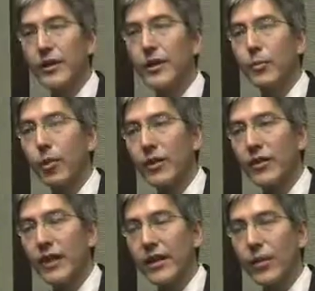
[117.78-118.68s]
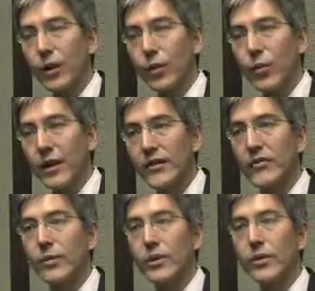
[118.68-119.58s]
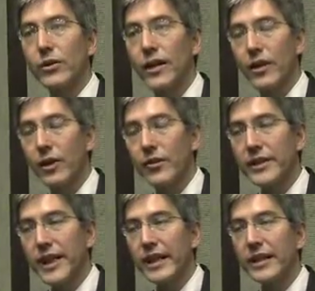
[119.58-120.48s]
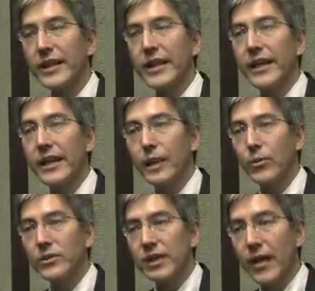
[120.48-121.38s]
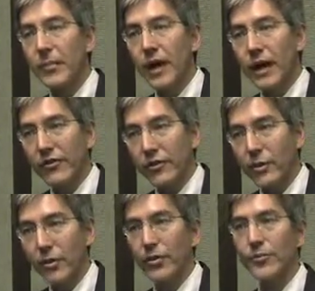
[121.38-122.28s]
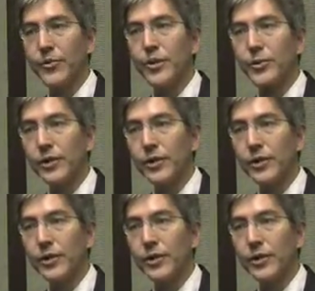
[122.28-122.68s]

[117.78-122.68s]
The important thing, though, was when looking at all the data, it was not possible to